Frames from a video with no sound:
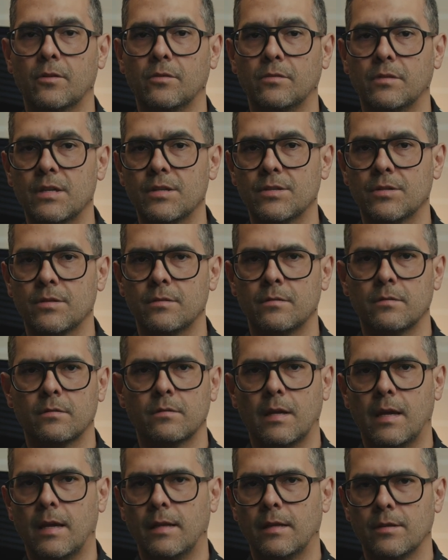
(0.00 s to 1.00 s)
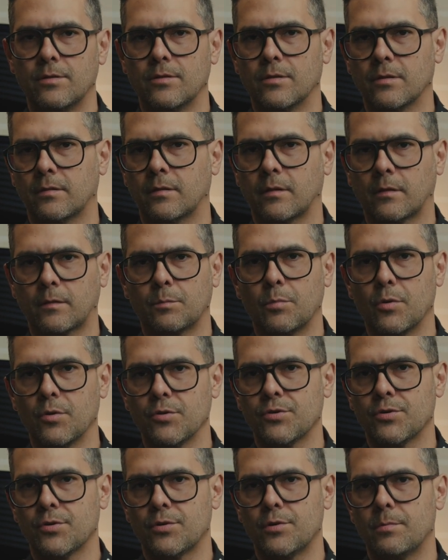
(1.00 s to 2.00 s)
conditions and adjust
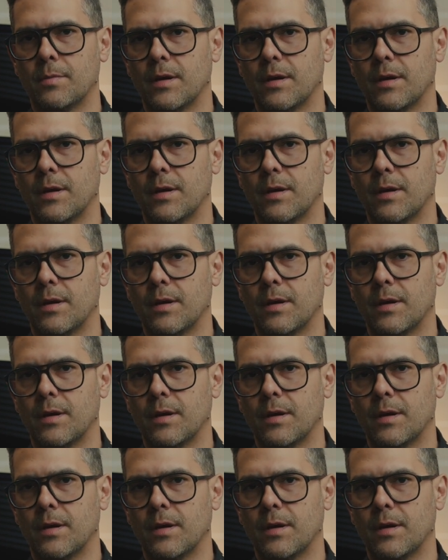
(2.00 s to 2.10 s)
exposure